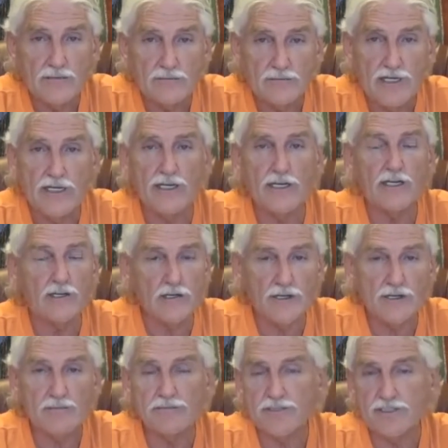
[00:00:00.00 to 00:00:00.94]
meaning your
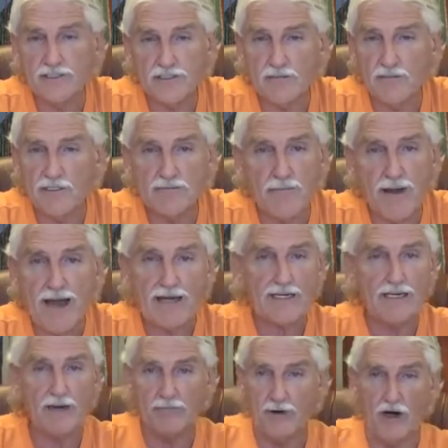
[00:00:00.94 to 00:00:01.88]
lymph system is
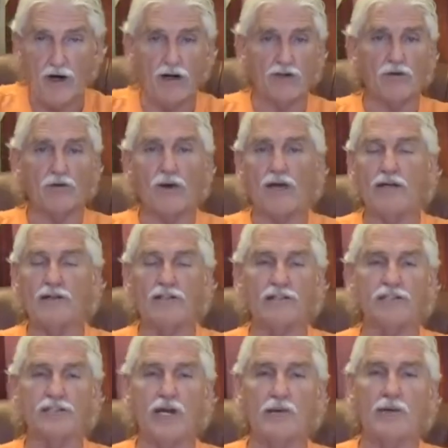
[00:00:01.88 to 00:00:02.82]
backed up all the way in
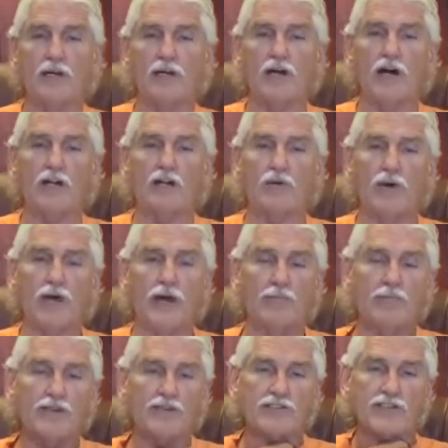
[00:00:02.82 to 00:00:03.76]
the stomach, all the way
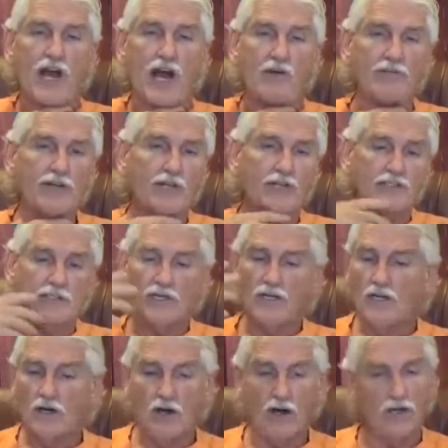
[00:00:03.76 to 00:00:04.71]
up the
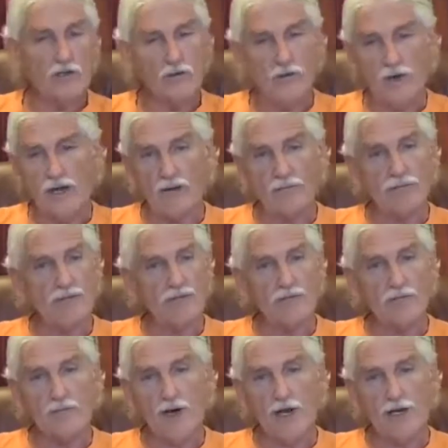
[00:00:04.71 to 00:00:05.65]
esophagus, all the way up into
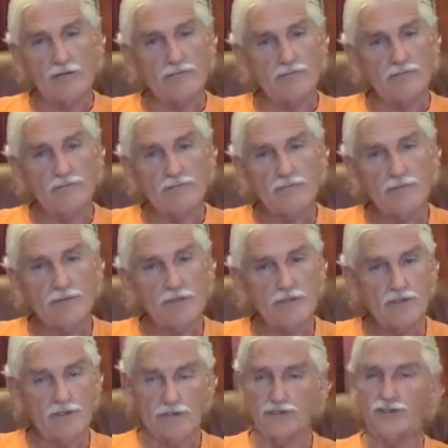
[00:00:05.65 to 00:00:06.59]
the brain.
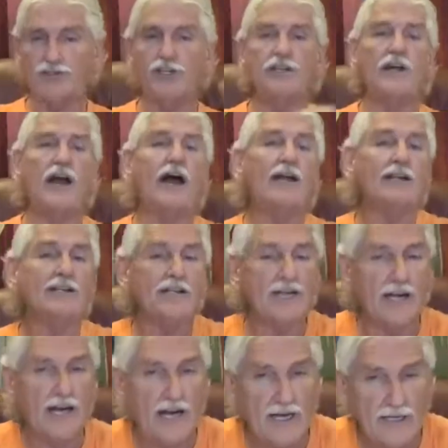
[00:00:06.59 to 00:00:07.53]
You can see that in
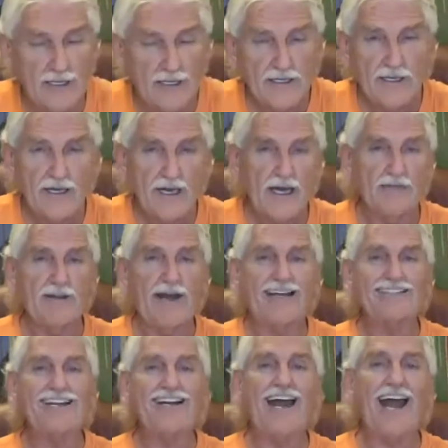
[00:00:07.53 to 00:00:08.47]
the eye, and
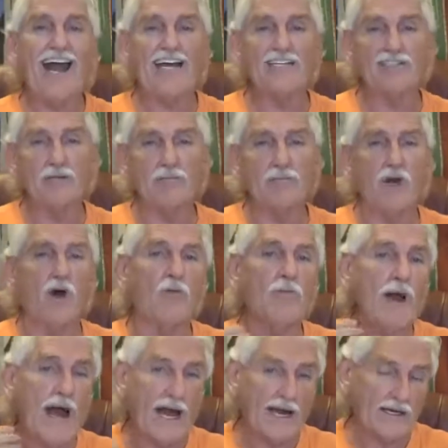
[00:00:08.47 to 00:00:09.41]
that's an acid
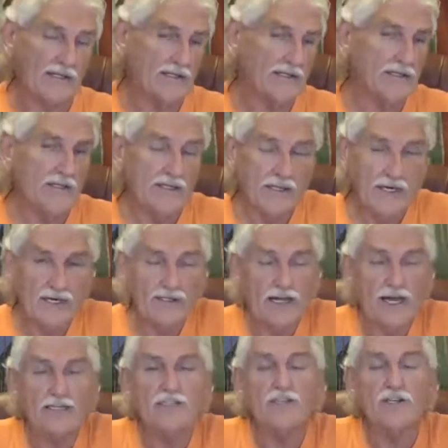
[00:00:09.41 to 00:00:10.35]
blowback. And
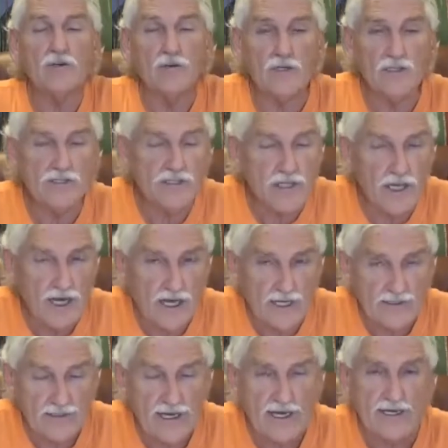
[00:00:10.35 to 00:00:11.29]
that's the worst
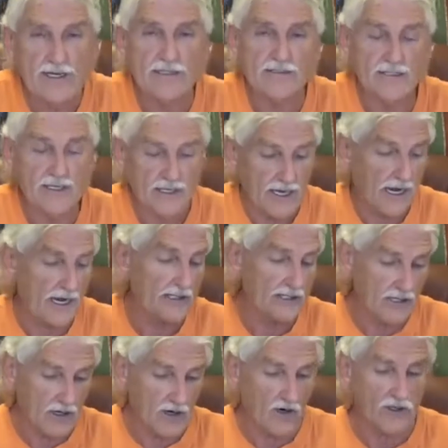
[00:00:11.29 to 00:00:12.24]
kind. That is the
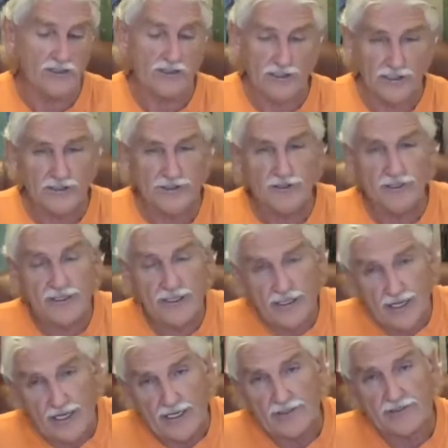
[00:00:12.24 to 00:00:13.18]
kind that, of course, leads you into
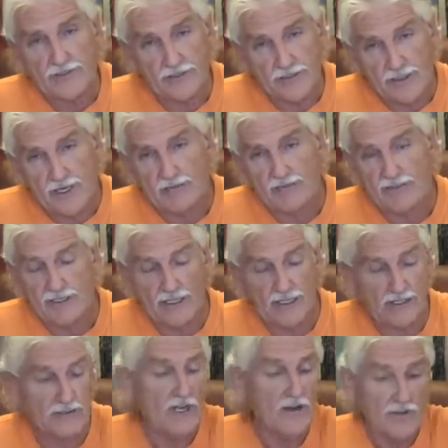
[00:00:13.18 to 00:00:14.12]
cancers and
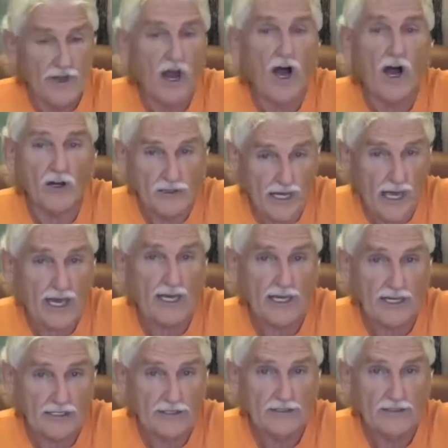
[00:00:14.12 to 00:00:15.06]
everything else. They all
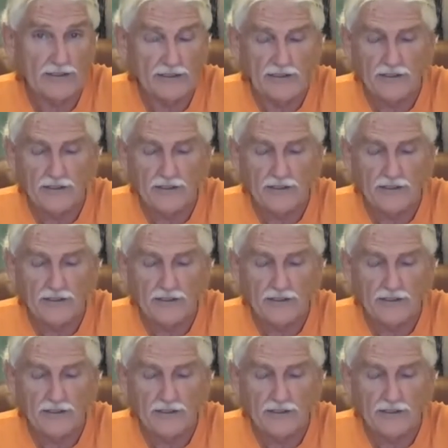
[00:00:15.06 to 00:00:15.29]
can,